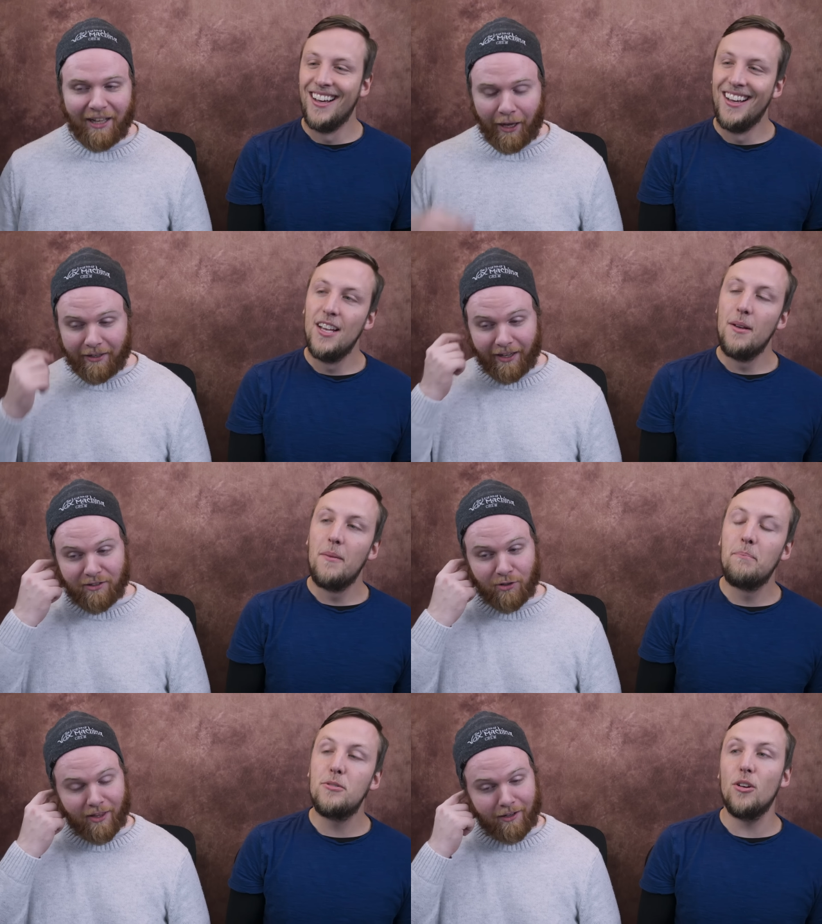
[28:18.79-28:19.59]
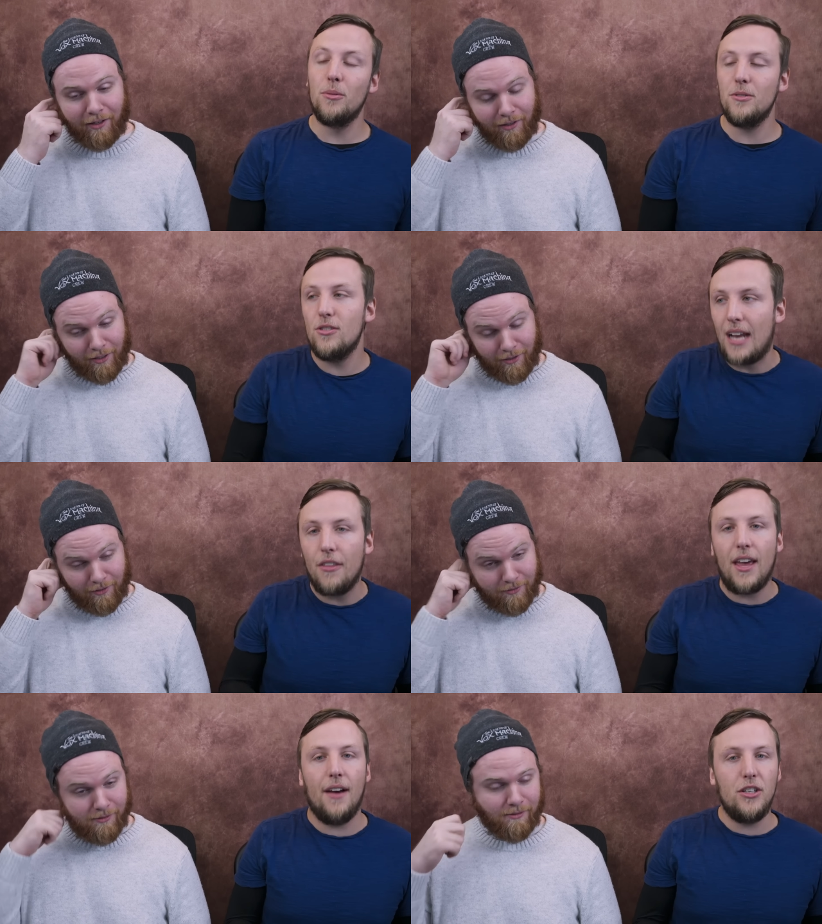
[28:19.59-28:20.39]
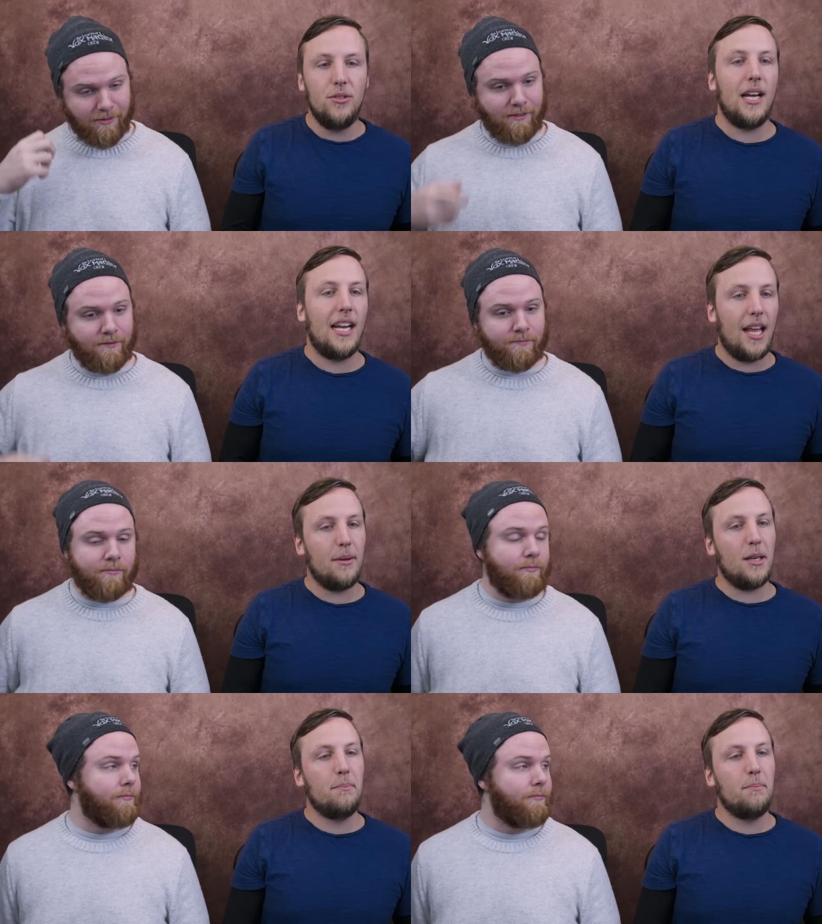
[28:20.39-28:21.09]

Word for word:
Speaker 1: and so then so now they have a new dynamic,